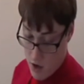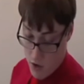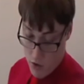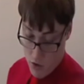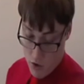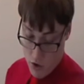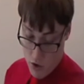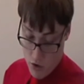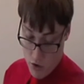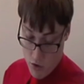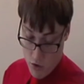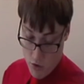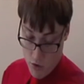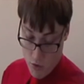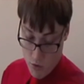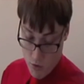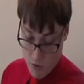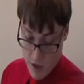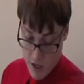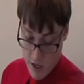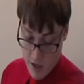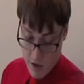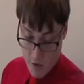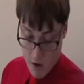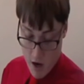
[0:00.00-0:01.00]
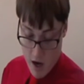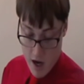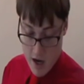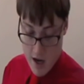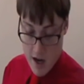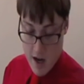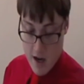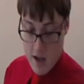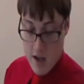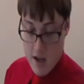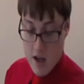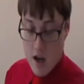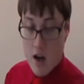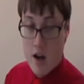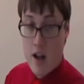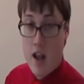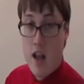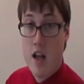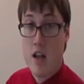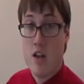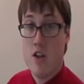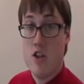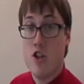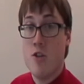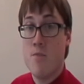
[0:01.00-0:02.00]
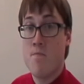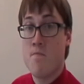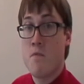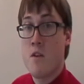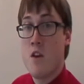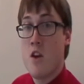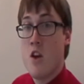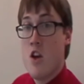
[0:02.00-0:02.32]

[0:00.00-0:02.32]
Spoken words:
to read and write at a young age.